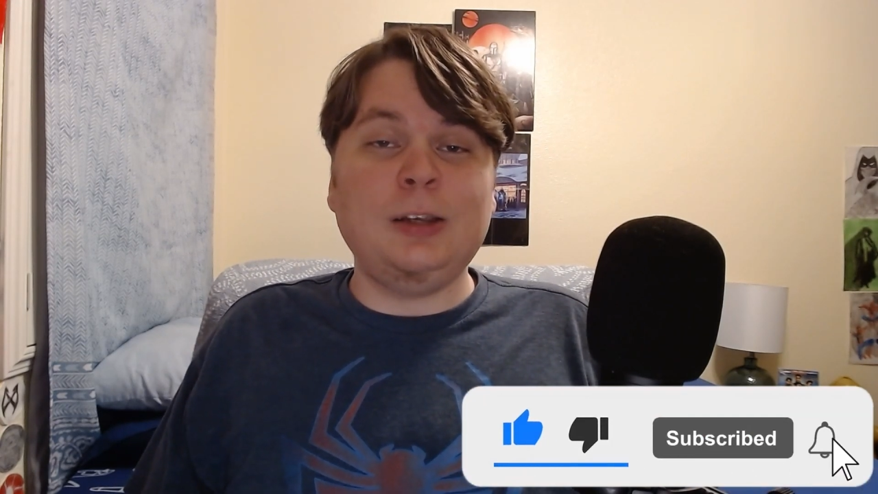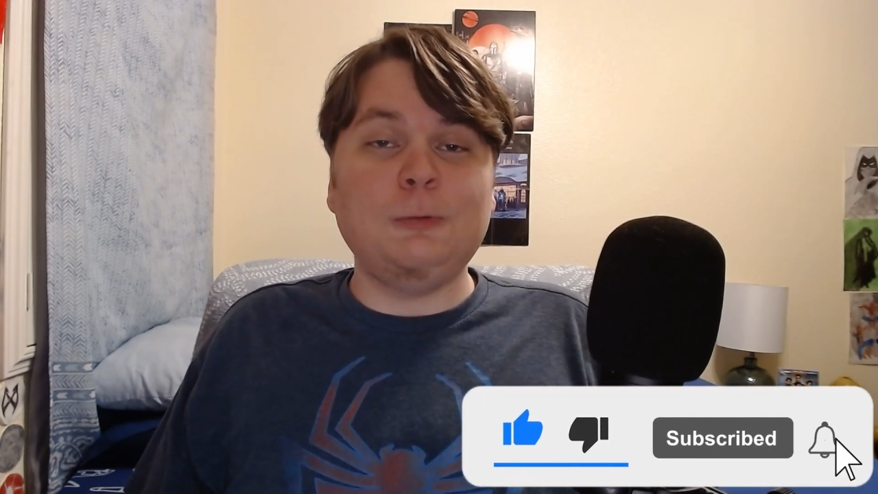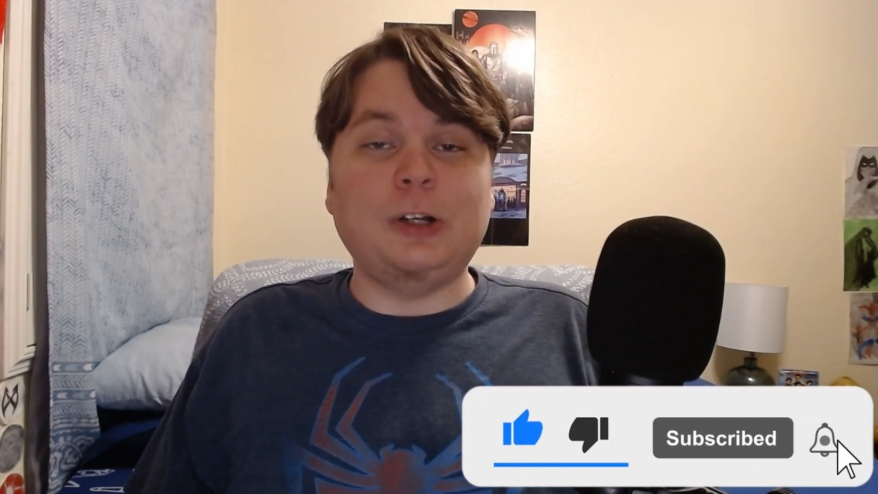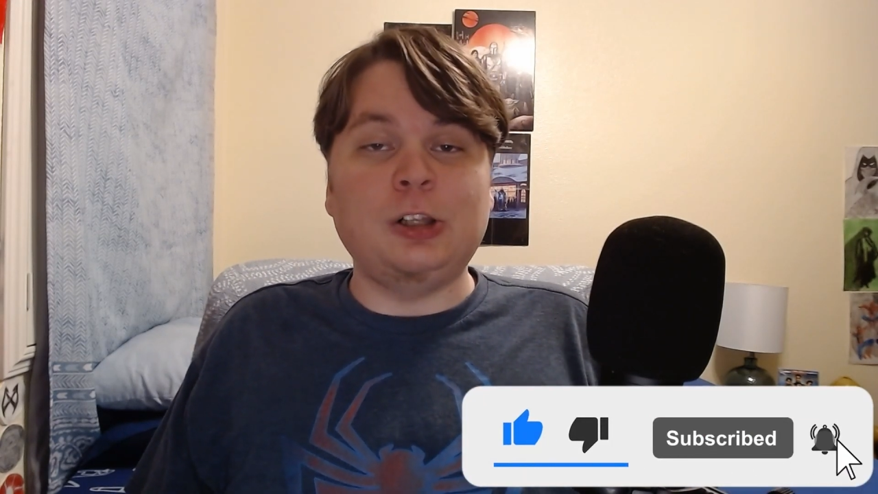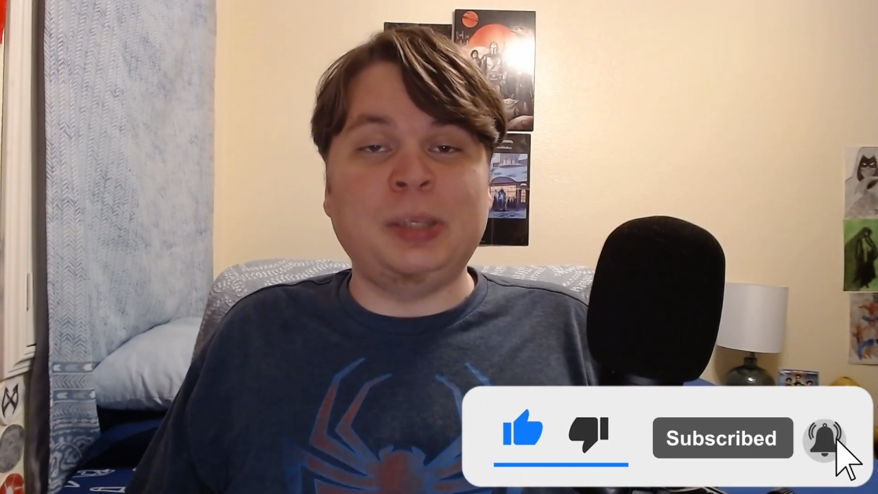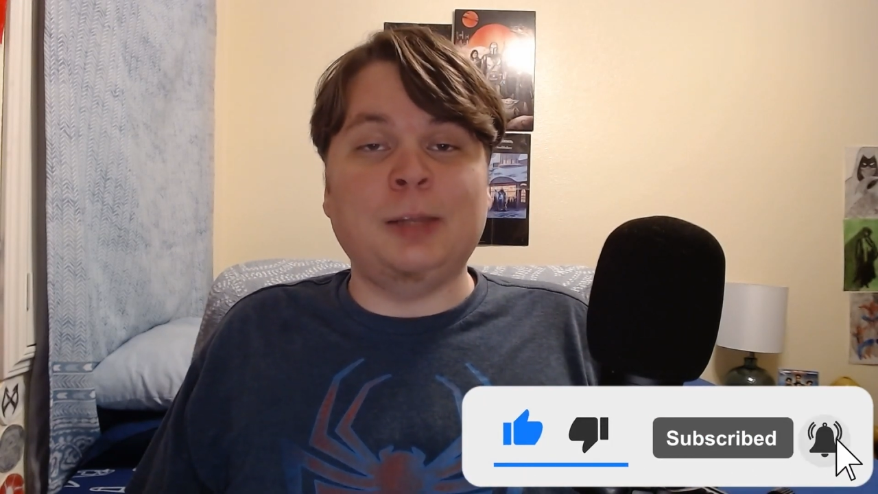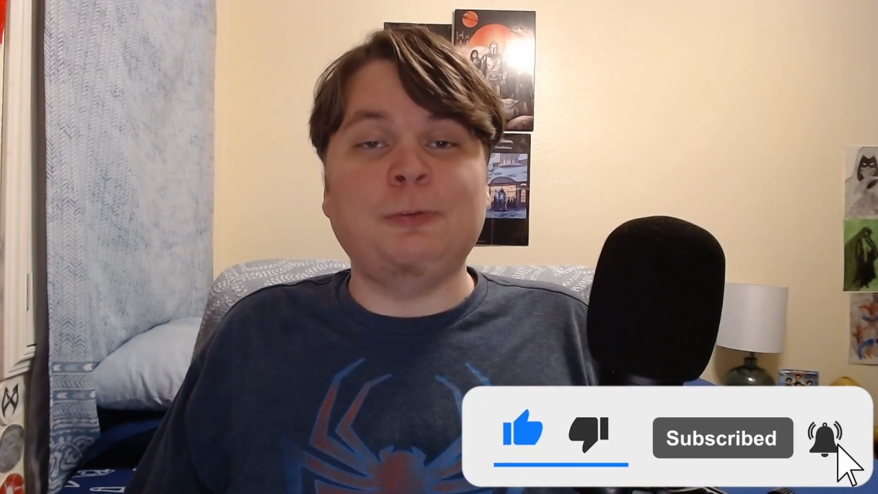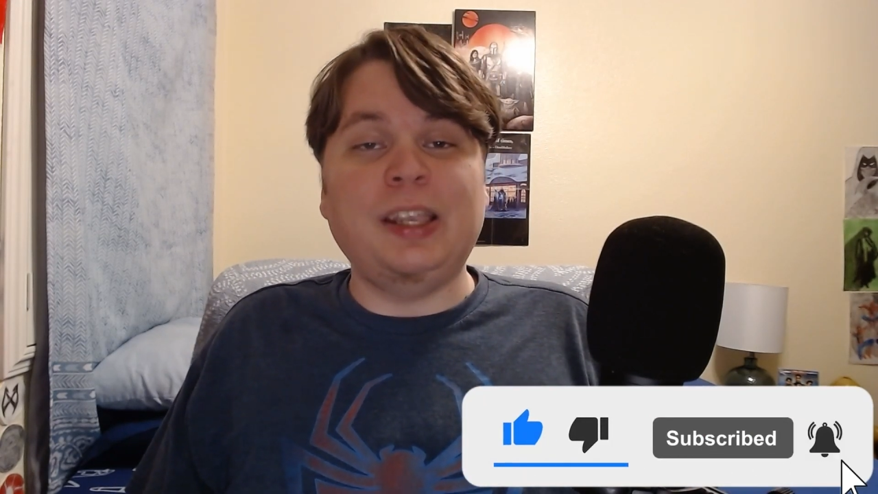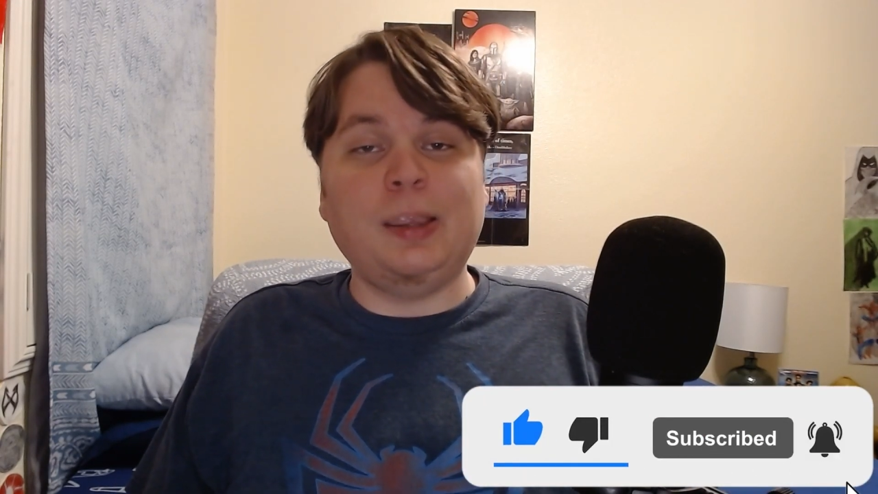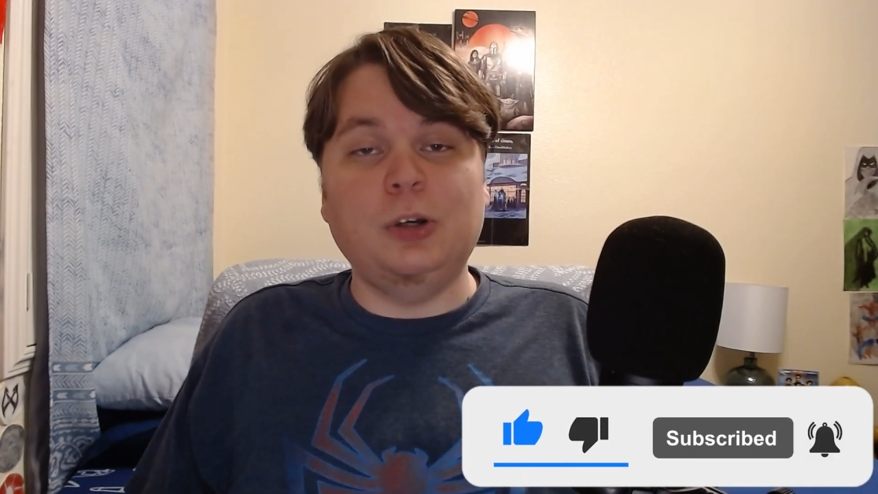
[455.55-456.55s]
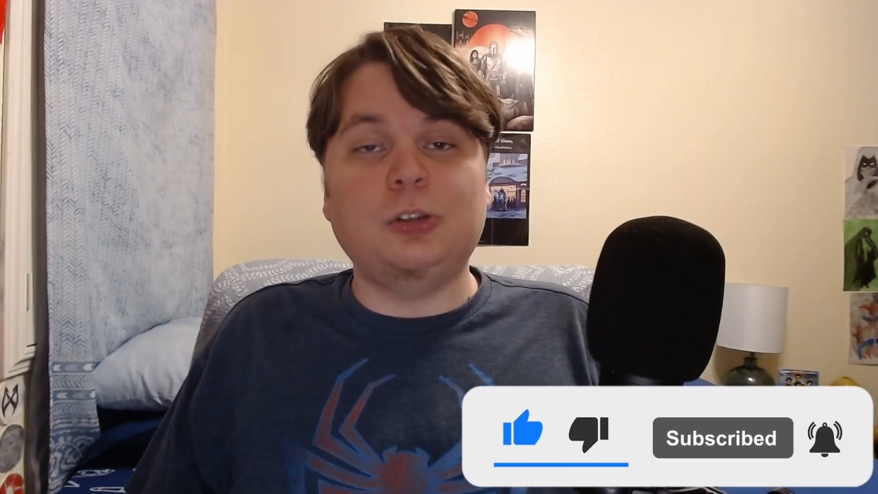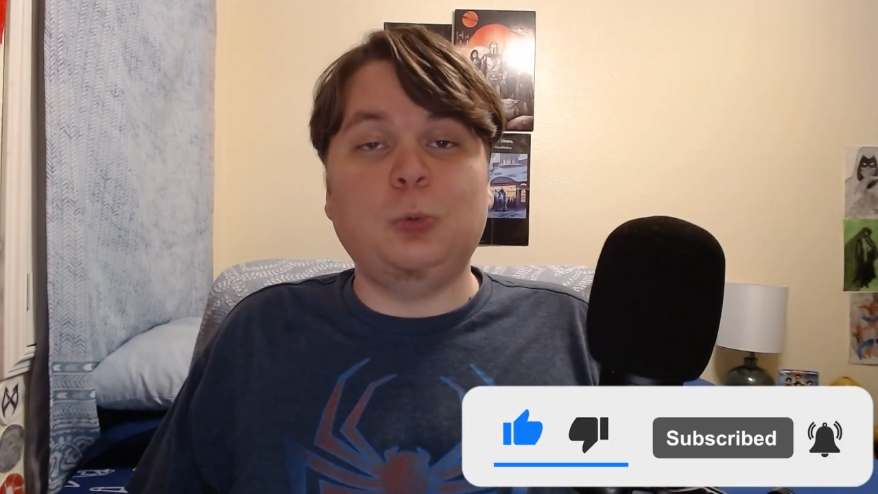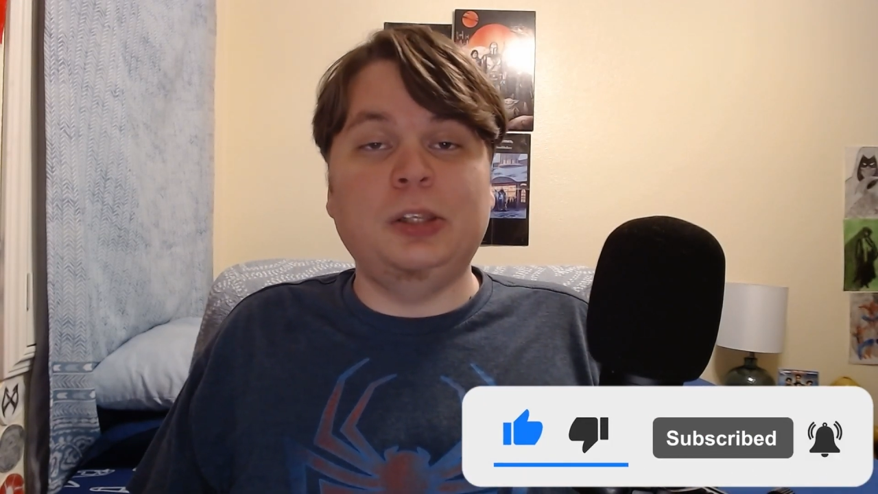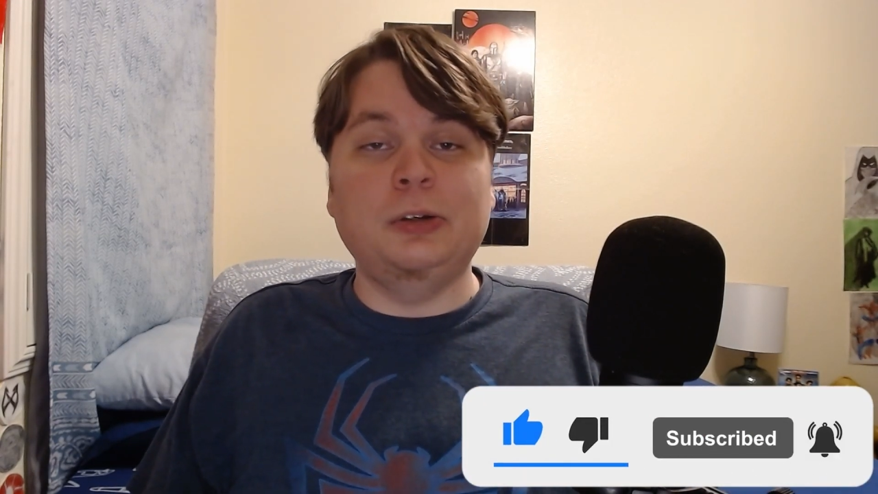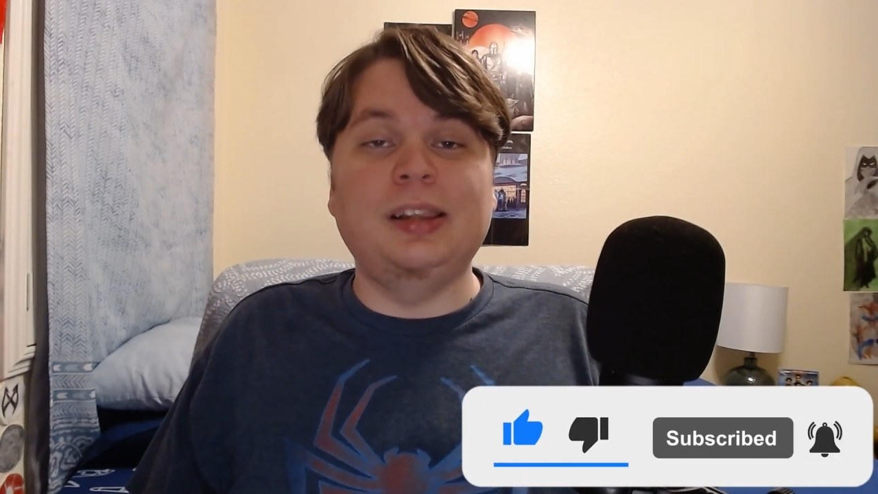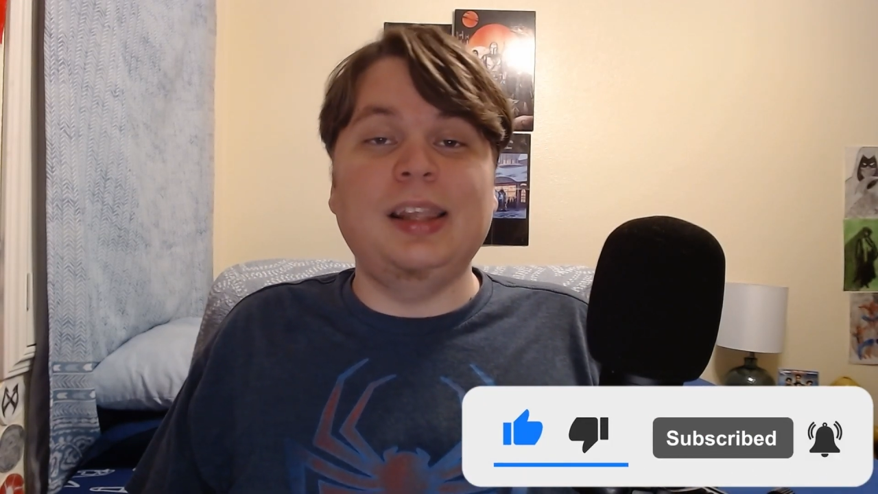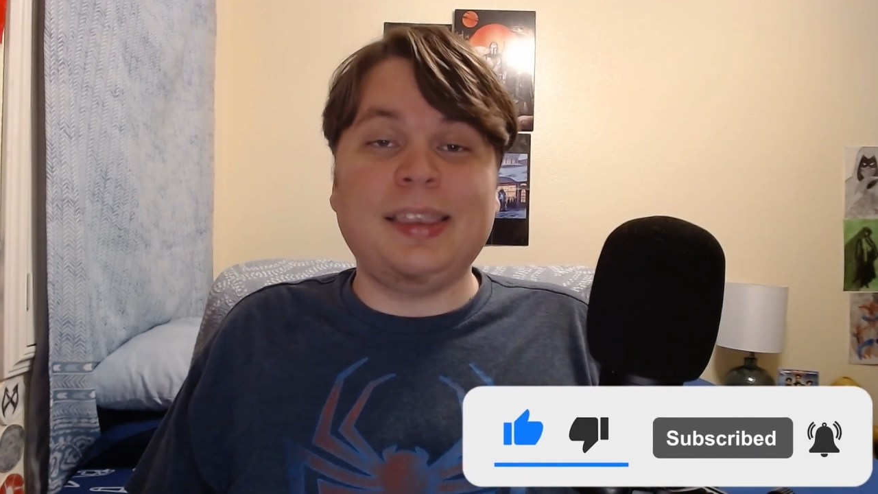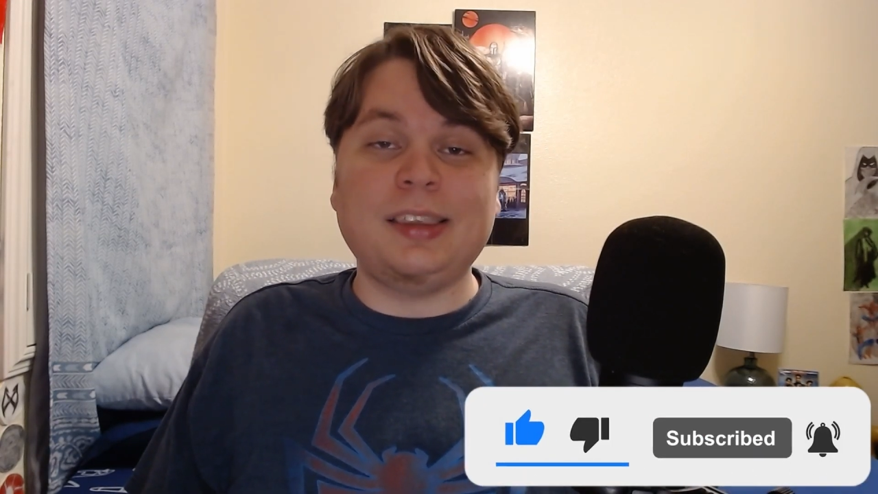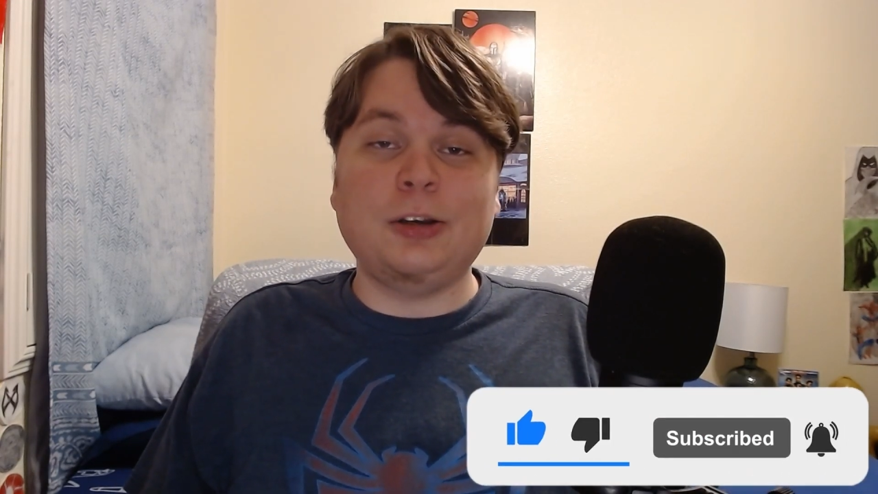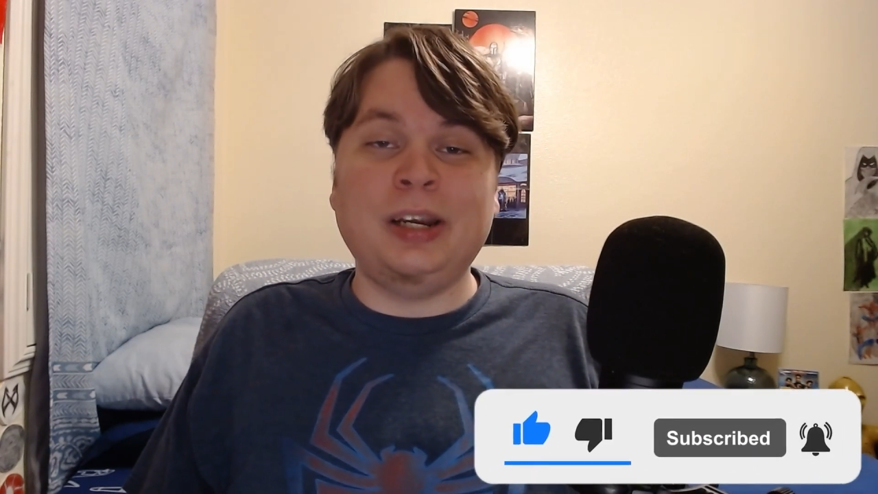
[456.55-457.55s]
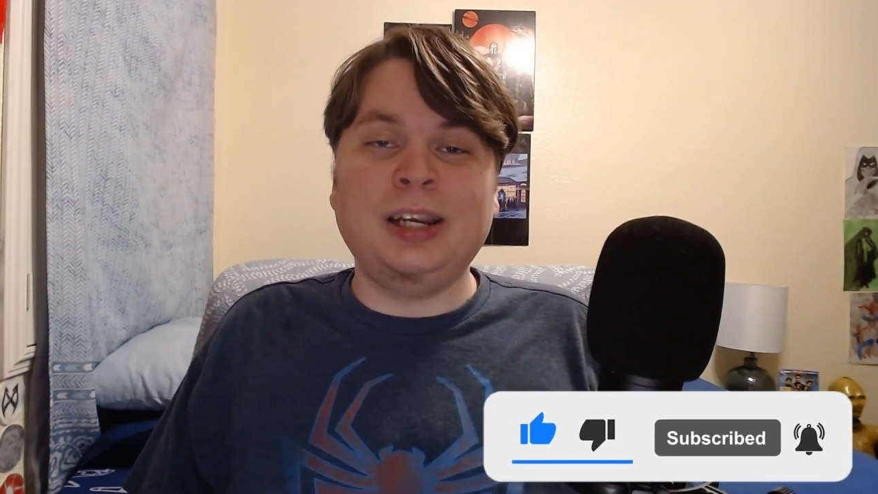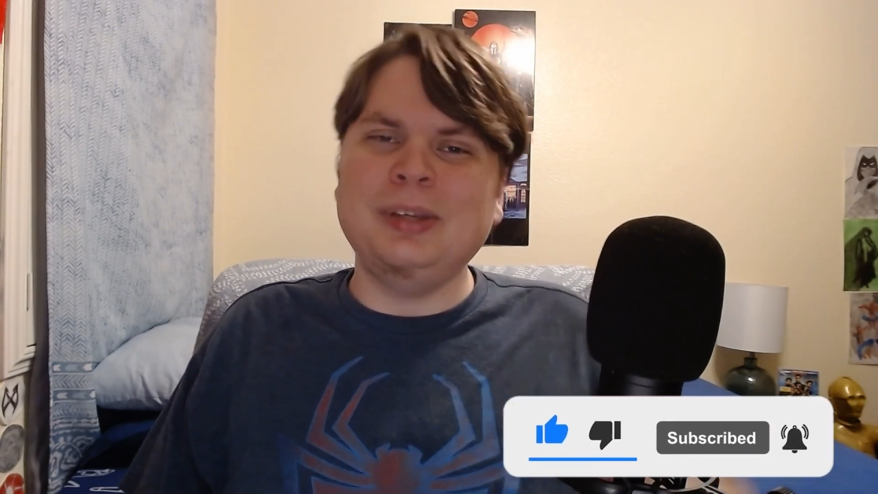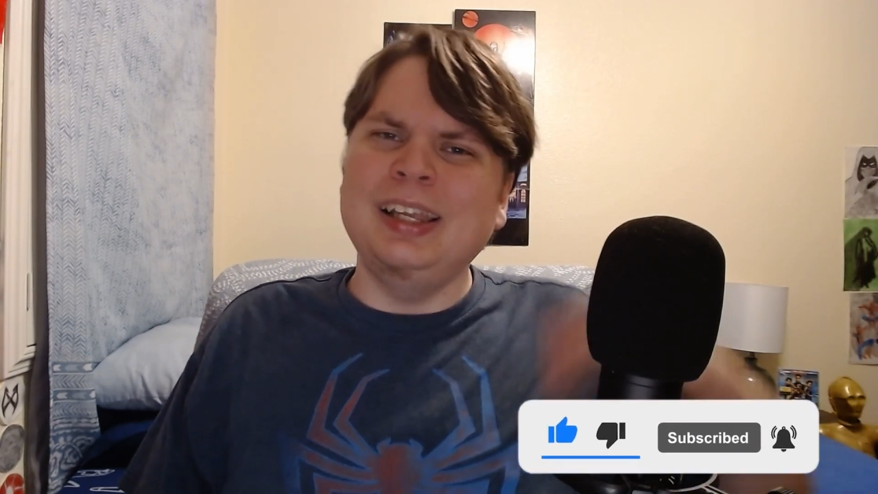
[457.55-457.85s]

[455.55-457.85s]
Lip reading: Follow me on Facebook, Twitter, and Instagram.